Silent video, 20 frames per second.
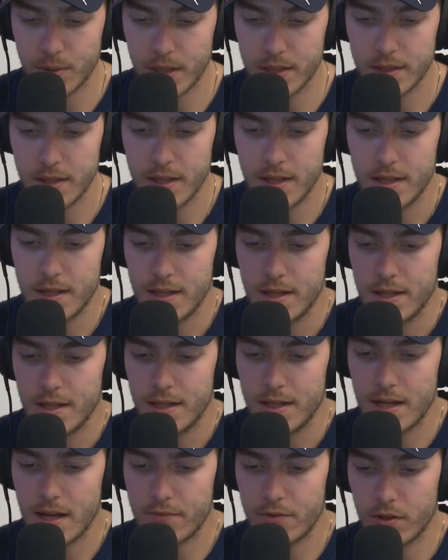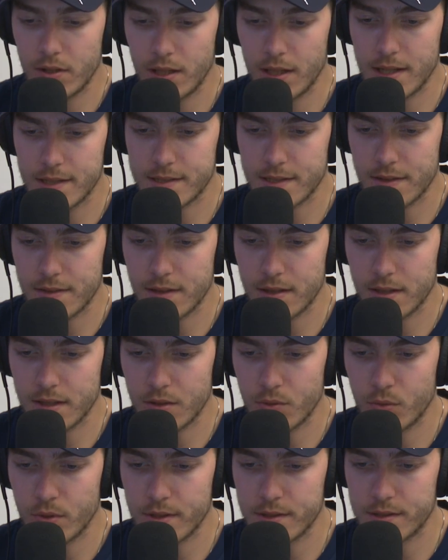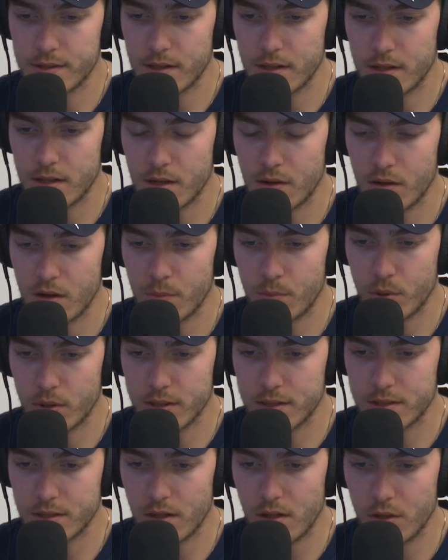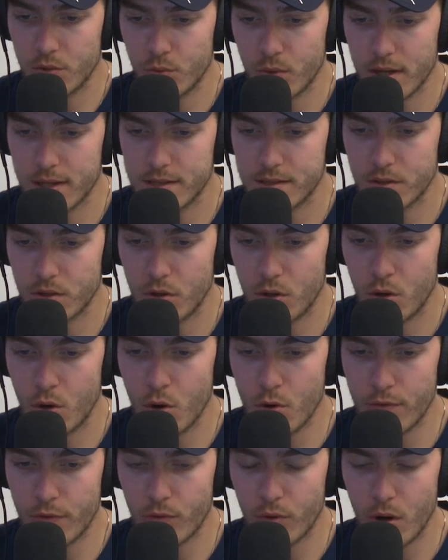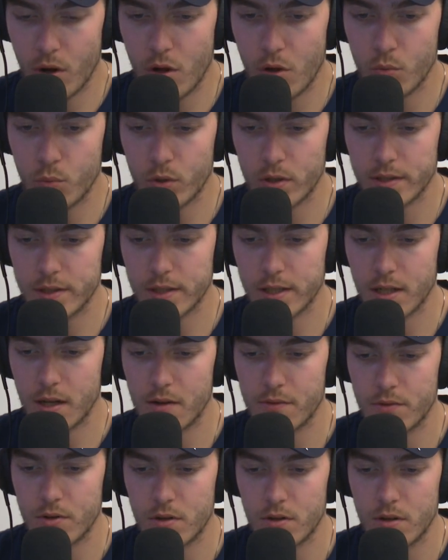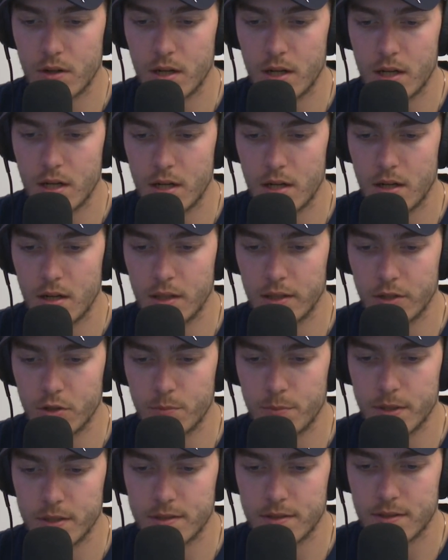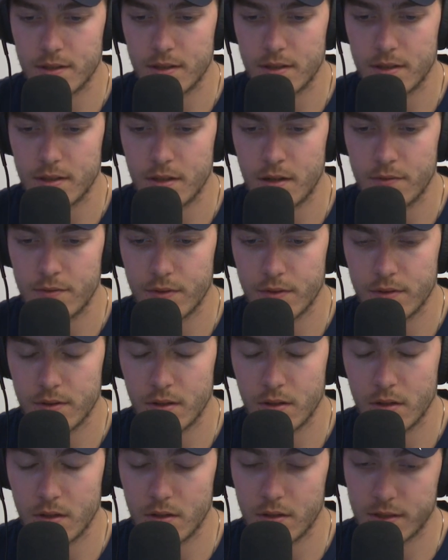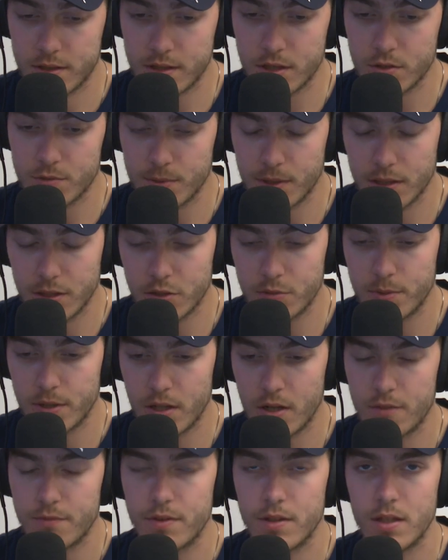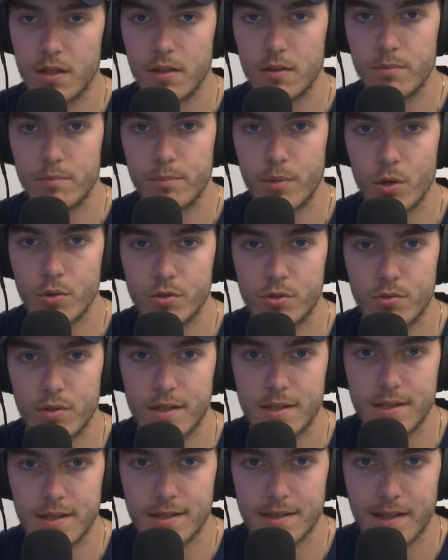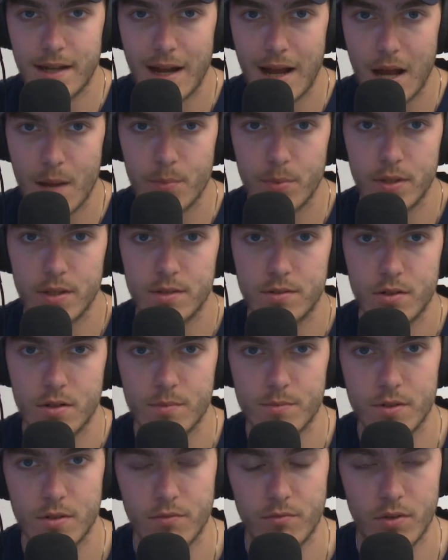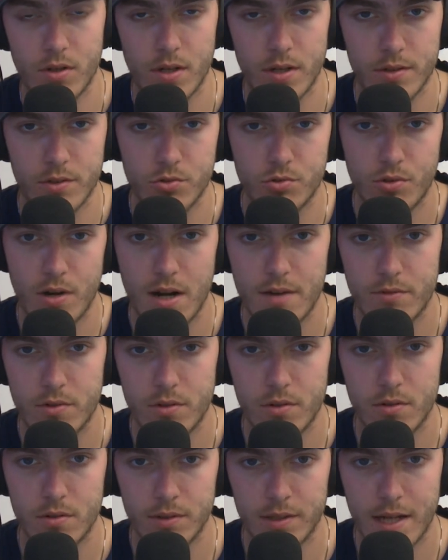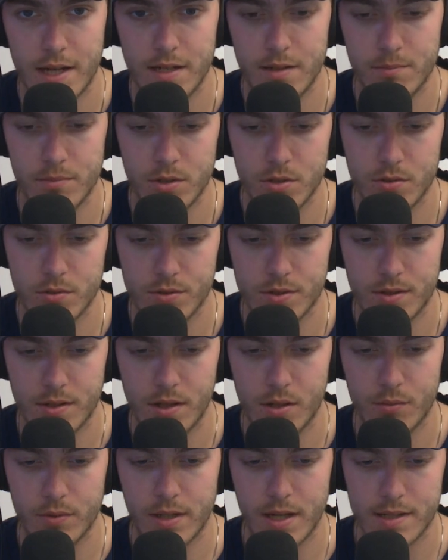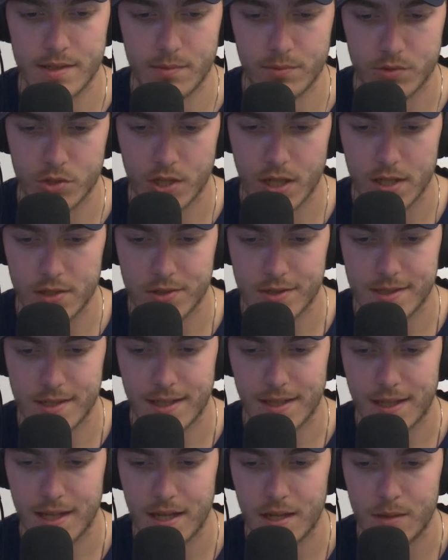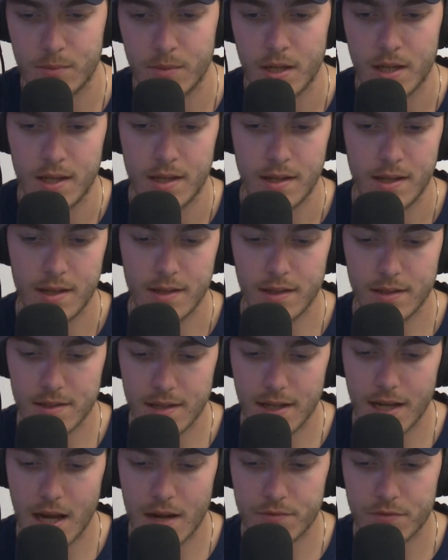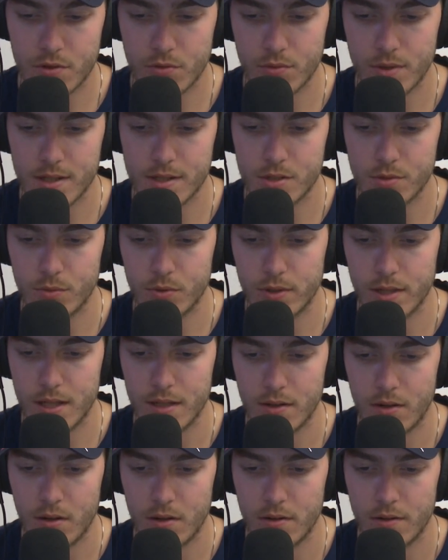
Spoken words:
but nevertheless, I think it was a pretty solid race overall. We're going to cover a little bit of the post-race things that happened in terms of the driver lineup news. We've had some changes that came the day after the race, so we'll get